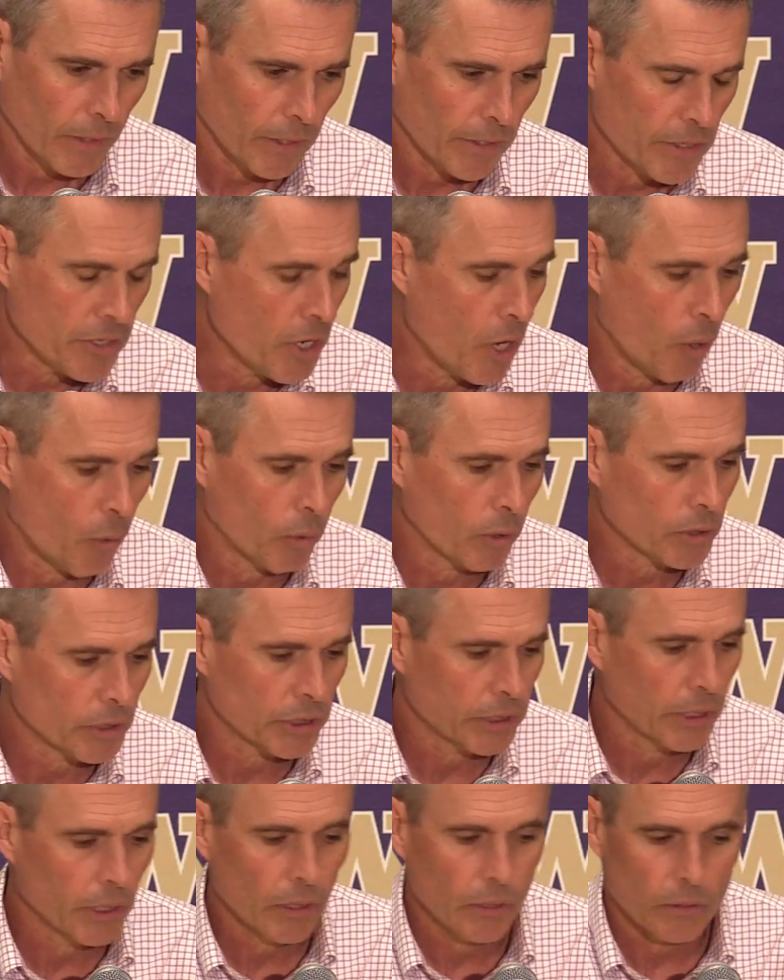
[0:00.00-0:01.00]
you know, we're
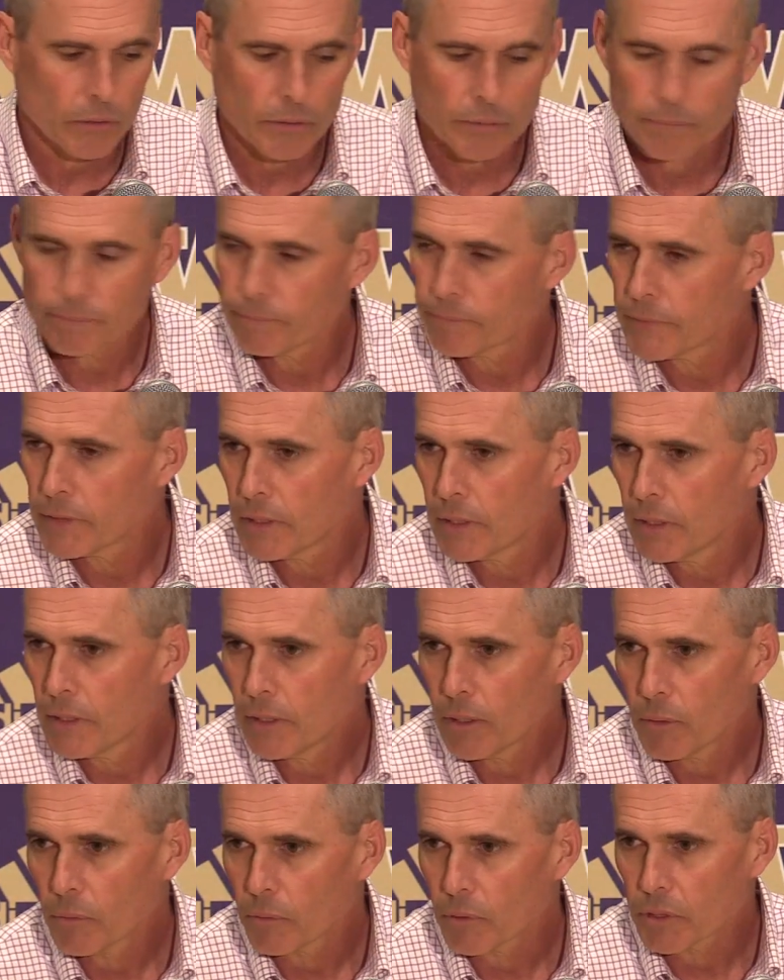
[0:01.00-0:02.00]
still
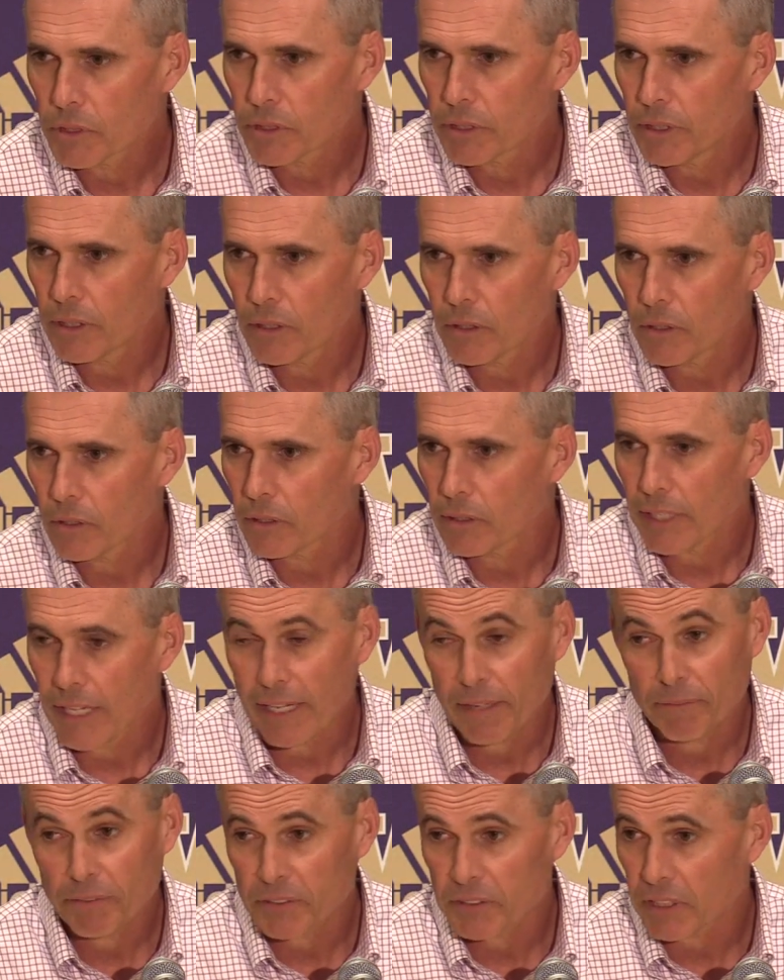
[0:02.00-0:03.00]

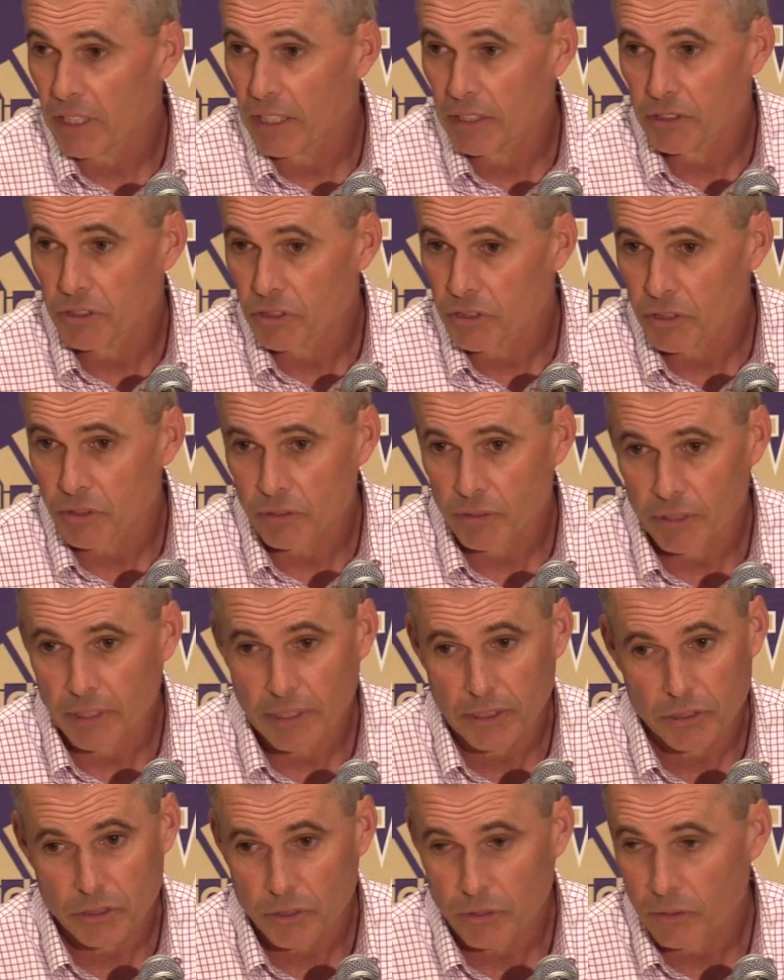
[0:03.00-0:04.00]
emphasizing certain
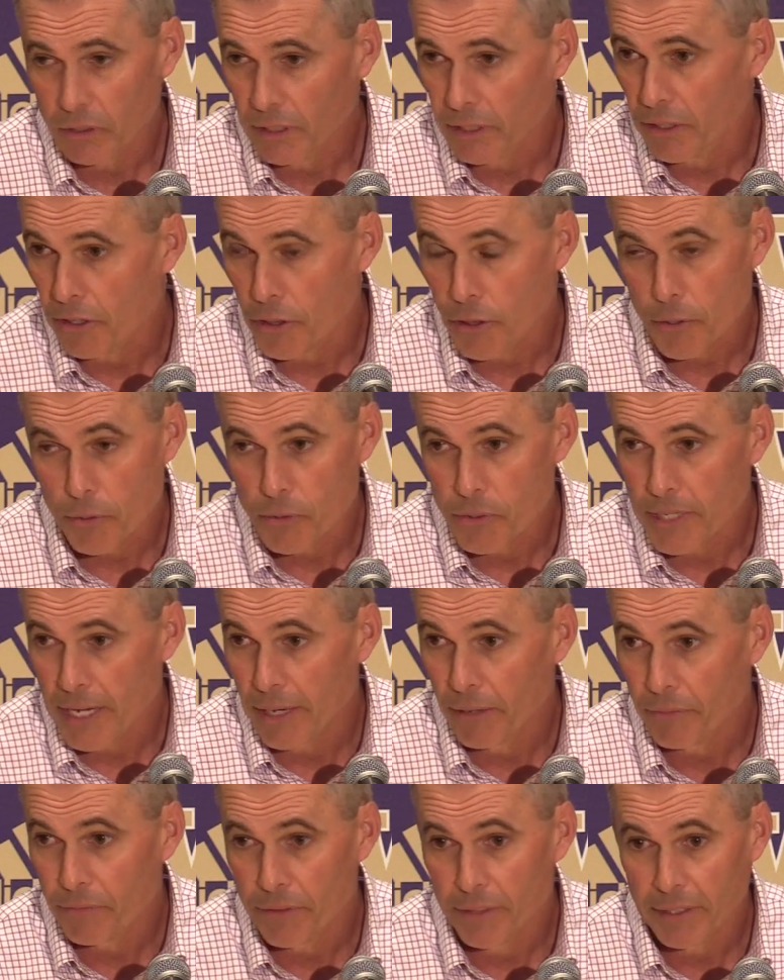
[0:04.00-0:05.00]
things, certainly the third
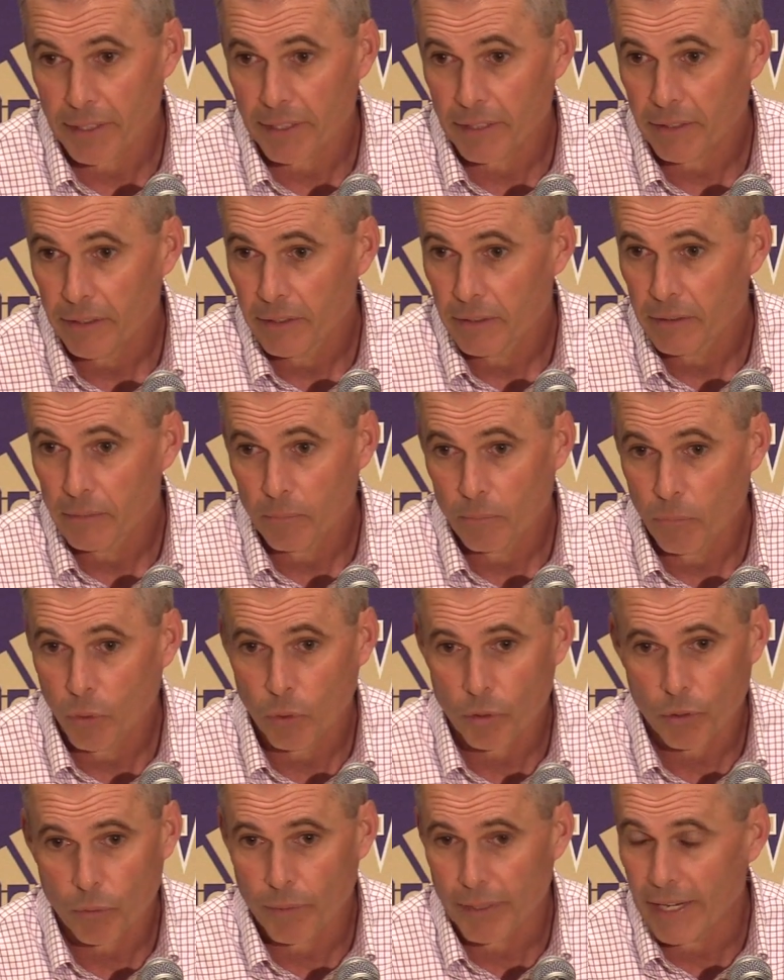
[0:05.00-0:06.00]
down thing,
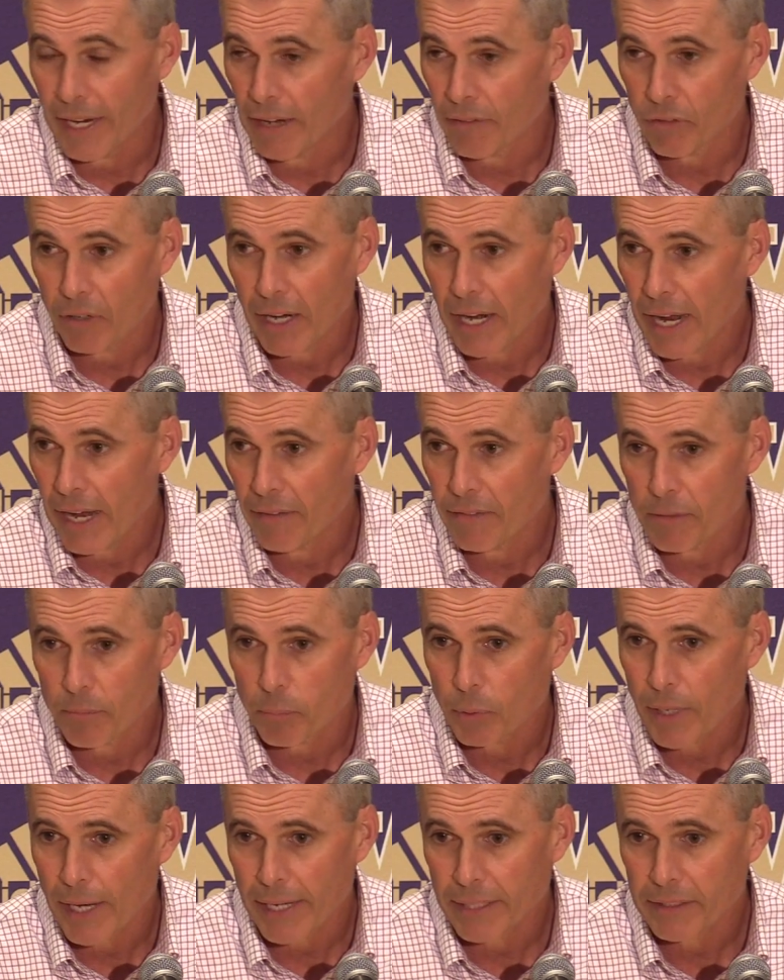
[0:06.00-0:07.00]
more than we ever have in
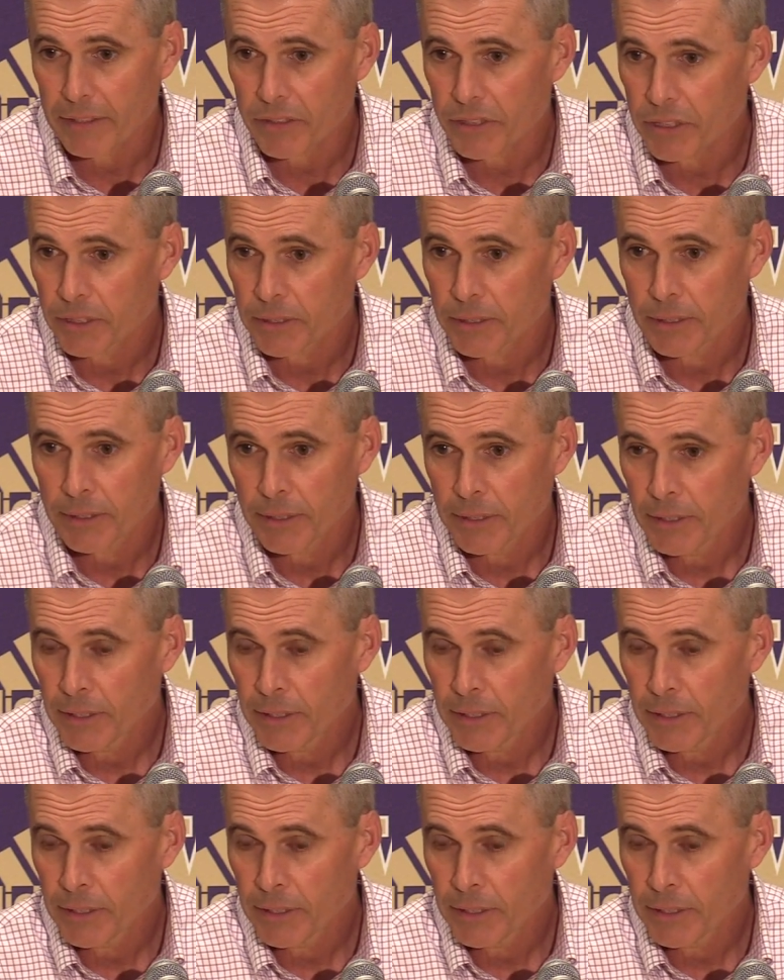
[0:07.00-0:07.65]
practice.